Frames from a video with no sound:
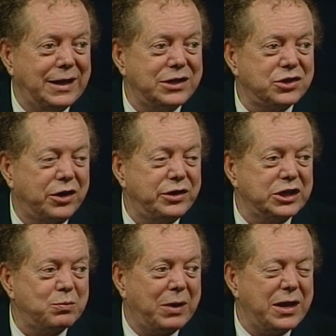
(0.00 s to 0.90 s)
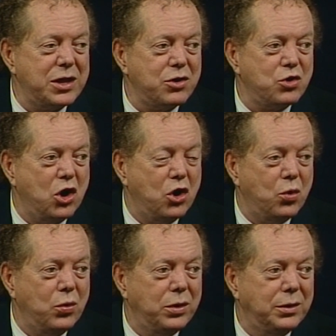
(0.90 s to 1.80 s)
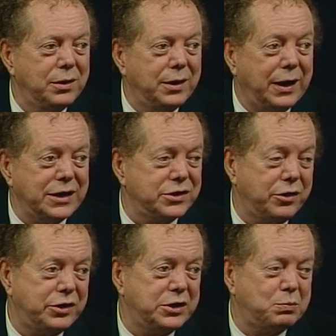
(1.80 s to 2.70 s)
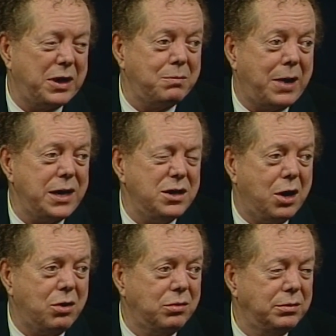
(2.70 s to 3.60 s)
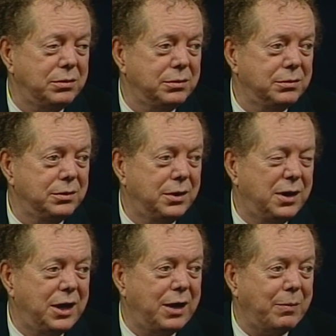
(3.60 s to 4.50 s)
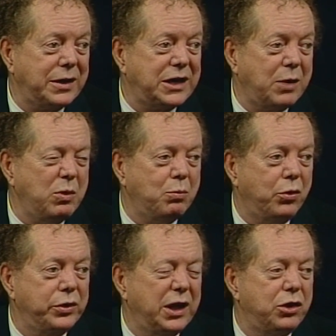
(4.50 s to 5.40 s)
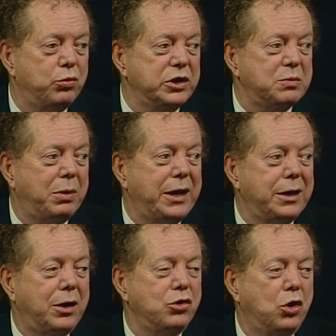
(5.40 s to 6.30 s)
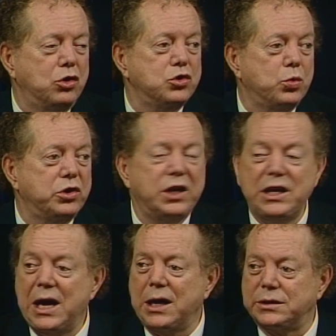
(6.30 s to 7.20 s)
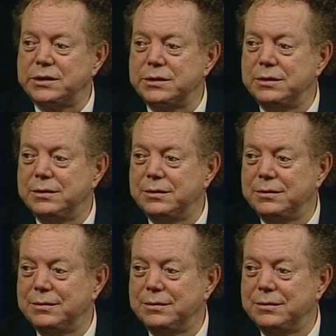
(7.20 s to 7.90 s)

Then they start to explain their no, and I start to explain my no. By the time we both get to explaining our no's, we're to yes.